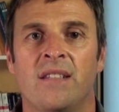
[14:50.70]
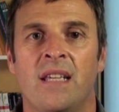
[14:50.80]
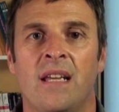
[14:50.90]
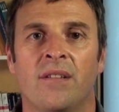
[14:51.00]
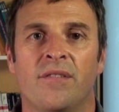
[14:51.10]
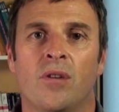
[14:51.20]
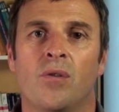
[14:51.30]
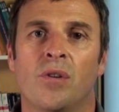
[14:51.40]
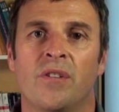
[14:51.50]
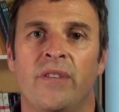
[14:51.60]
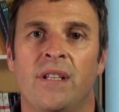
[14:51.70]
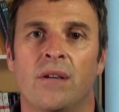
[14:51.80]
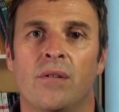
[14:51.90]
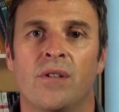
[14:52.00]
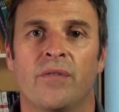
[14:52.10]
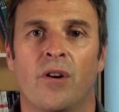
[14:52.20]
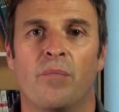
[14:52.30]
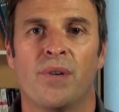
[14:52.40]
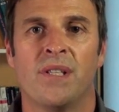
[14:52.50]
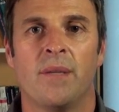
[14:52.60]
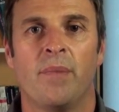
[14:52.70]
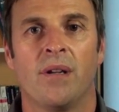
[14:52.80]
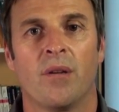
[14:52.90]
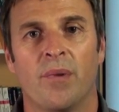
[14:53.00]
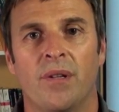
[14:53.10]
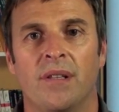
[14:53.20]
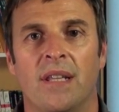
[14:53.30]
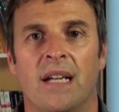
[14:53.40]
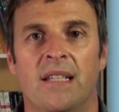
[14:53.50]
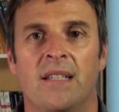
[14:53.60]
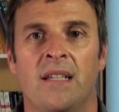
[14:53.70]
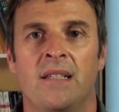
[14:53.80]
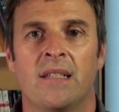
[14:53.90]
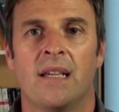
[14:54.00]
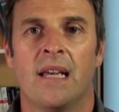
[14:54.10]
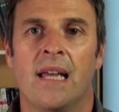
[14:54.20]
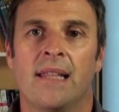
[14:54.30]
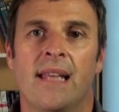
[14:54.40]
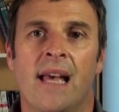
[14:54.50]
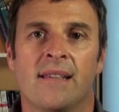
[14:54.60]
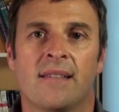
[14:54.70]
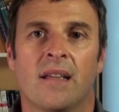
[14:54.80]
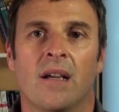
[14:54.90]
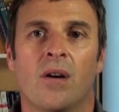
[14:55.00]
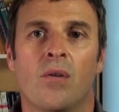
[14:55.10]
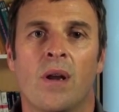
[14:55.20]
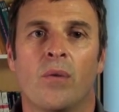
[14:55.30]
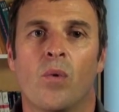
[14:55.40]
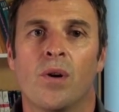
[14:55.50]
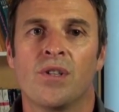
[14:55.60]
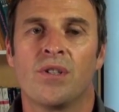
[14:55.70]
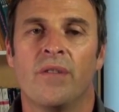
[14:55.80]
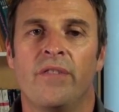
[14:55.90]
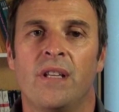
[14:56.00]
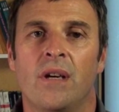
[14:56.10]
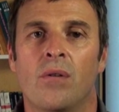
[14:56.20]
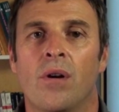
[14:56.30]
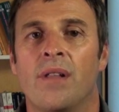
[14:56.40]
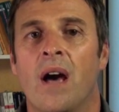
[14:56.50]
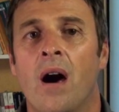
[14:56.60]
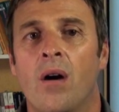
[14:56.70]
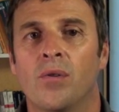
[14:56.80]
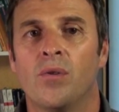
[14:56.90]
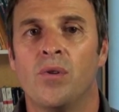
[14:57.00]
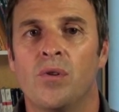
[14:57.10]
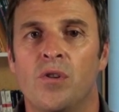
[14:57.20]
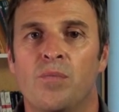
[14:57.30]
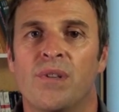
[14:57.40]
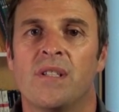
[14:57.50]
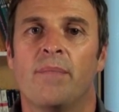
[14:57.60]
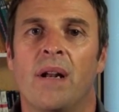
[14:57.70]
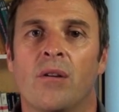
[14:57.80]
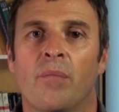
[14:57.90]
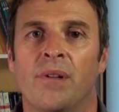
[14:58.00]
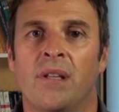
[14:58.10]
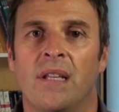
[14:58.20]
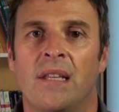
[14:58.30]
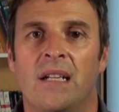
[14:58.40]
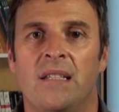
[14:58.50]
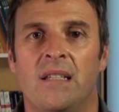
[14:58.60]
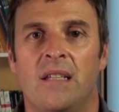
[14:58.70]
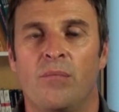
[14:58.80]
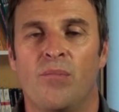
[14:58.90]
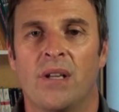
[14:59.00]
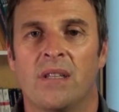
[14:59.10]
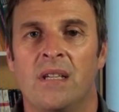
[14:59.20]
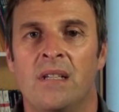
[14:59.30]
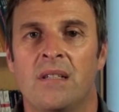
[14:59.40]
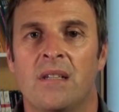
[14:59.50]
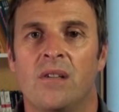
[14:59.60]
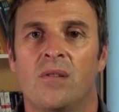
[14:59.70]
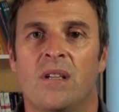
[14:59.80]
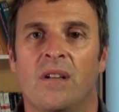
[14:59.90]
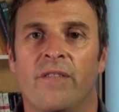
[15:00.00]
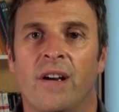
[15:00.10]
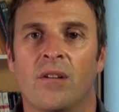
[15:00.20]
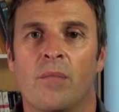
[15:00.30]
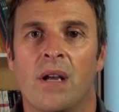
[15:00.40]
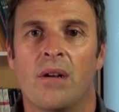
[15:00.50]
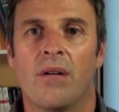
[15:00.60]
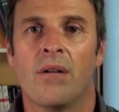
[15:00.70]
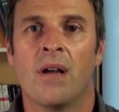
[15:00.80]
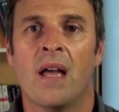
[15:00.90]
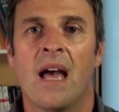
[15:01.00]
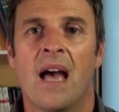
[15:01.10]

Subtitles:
at the end of the course videos for Principal Component Analysis. Next, go and watch the video on how to use principal component analysis in practice using factor minor